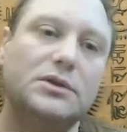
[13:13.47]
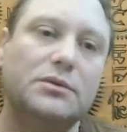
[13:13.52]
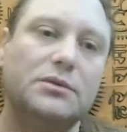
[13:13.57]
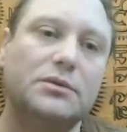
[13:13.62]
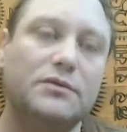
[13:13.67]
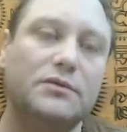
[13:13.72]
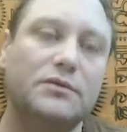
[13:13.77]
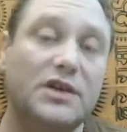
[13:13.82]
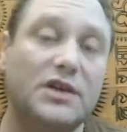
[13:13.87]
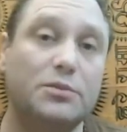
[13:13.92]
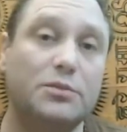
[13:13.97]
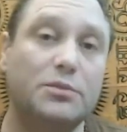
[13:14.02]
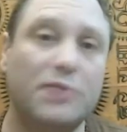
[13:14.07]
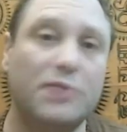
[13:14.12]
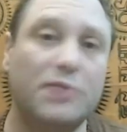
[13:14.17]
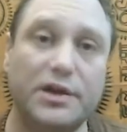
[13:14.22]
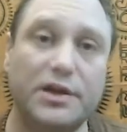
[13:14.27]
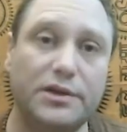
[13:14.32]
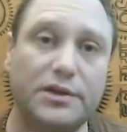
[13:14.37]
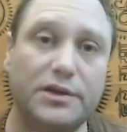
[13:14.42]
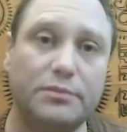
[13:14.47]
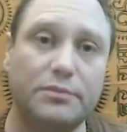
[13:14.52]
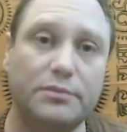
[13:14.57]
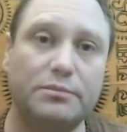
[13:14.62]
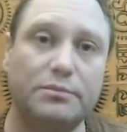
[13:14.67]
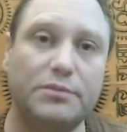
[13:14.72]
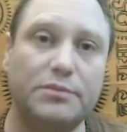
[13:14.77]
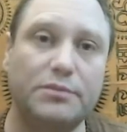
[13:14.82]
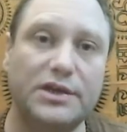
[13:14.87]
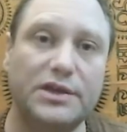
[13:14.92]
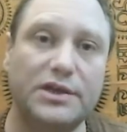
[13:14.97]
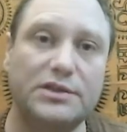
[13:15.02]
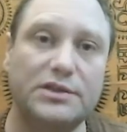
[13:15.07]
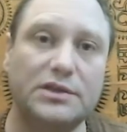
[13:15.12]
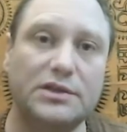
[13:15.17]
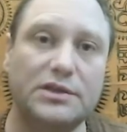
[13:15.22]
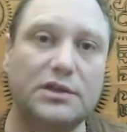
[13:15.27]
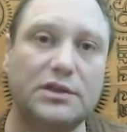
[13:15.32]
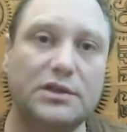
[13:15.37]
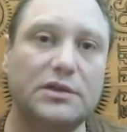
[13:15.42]
without money,
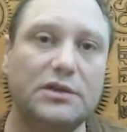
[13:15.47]
basically.